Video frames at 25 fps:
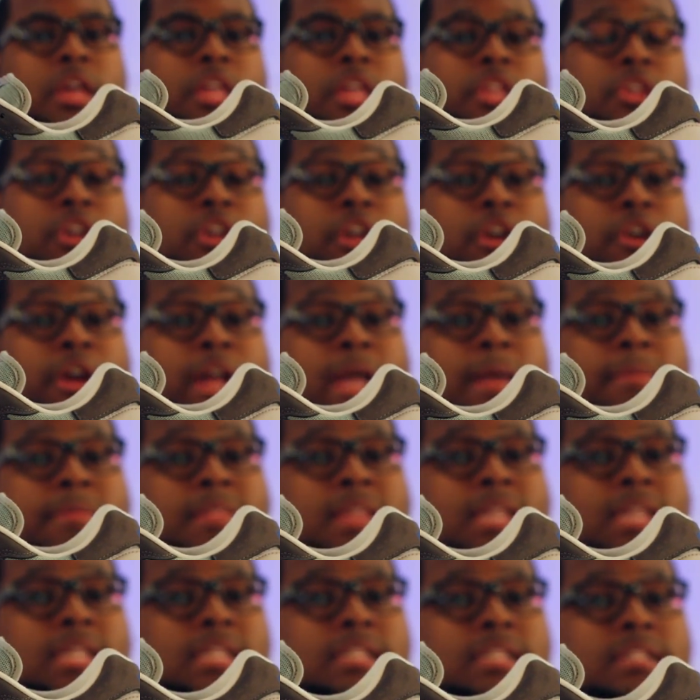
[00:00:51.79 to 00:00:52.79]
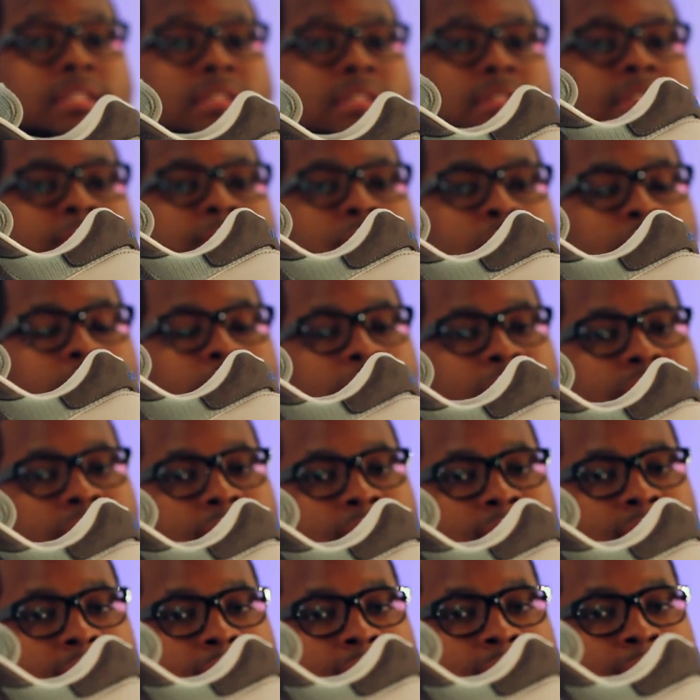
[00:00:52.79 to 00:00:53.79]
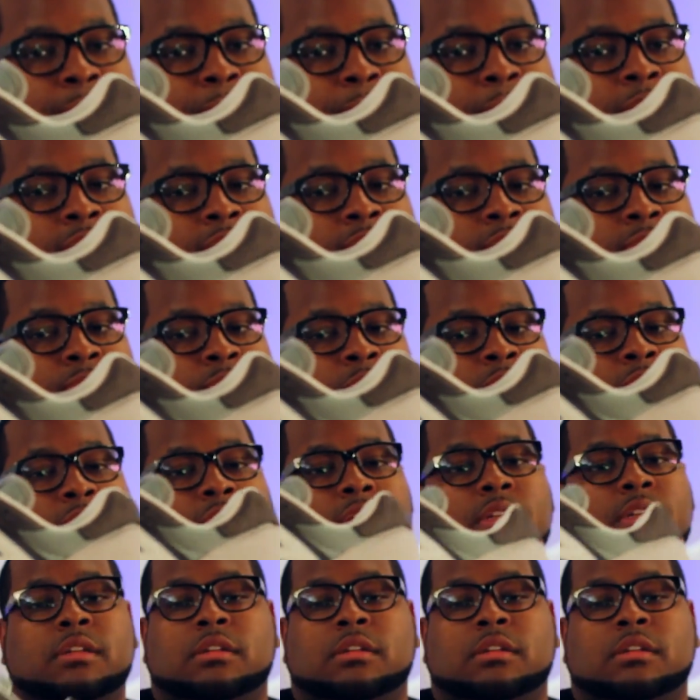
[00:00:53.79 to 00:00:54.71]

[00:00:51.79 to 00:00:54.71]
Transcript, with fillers: You can grab these for 160 bucks as well.